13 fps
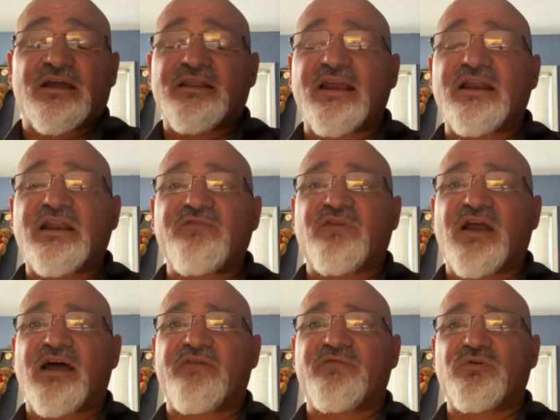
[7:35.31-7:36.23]
They didn't even
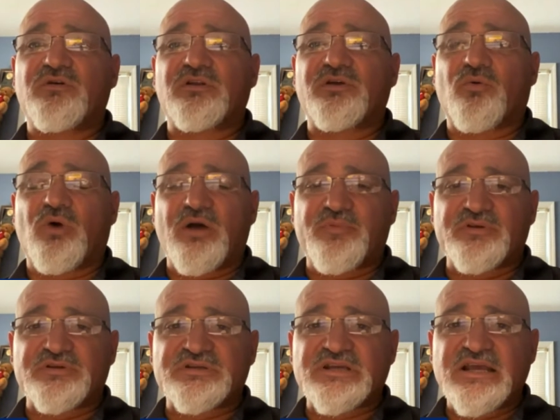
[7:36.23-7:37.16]
have nuclear
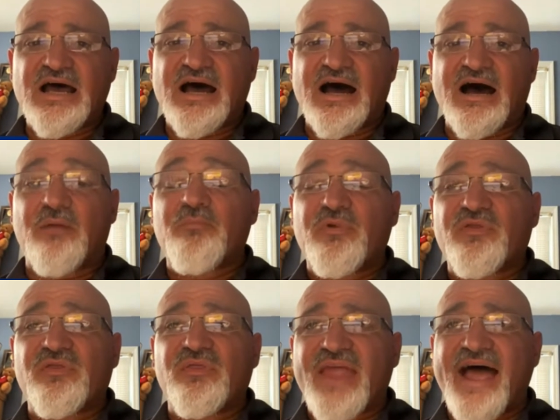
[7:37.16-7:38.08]
weapons, but
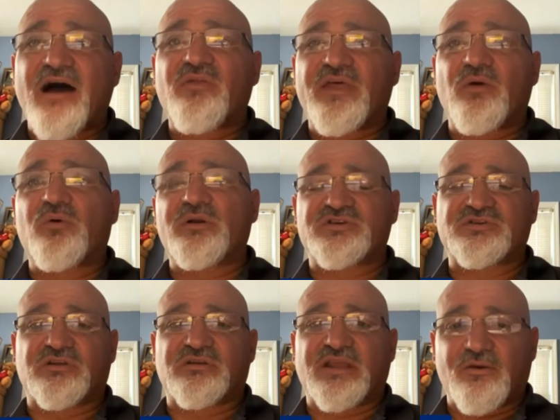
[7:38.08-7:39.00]
now they want
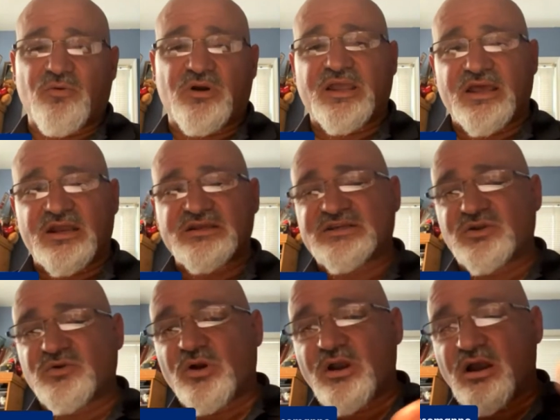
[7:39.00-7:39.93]
to get us
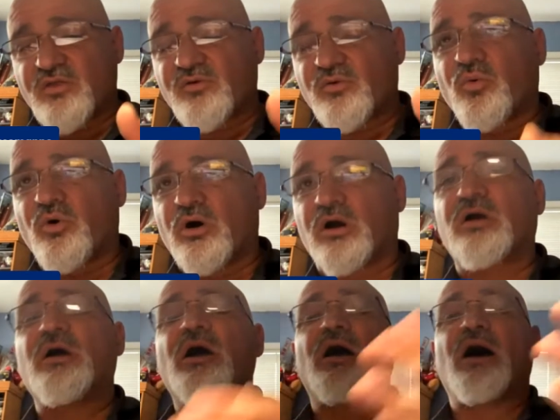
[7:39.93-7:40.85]
into another war,